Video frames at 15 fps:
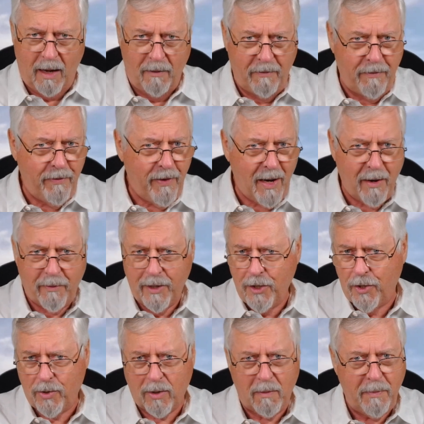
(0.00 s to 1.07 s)
very
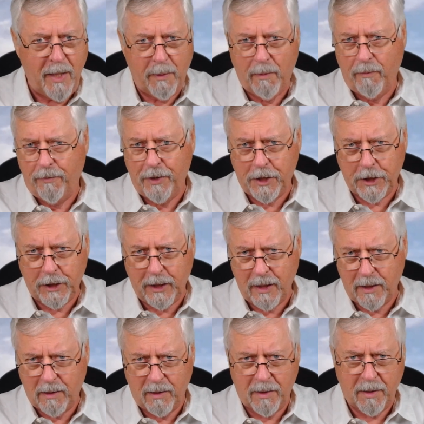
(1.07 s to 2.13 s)
short minimum fishing
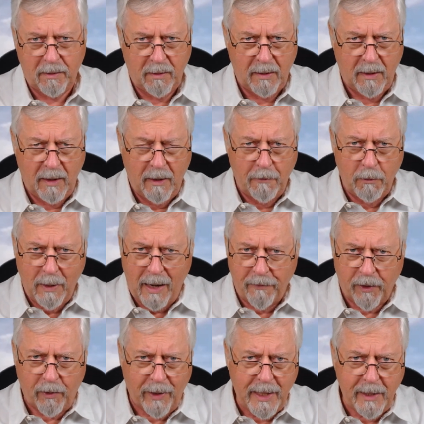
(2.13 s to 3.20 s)
distance. You have
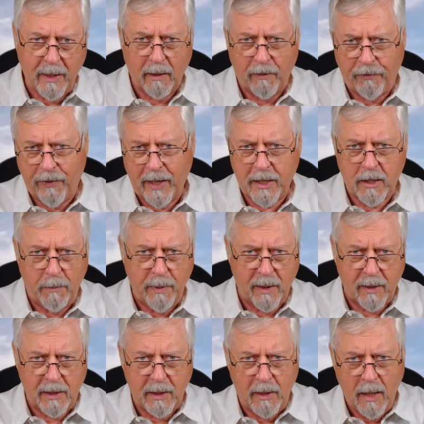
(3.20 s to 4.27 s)
a great deal of
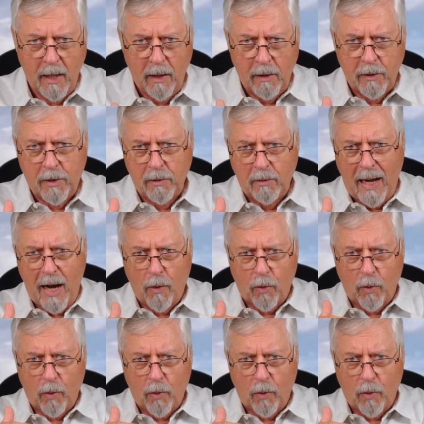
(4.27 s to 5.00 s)
flexibility to how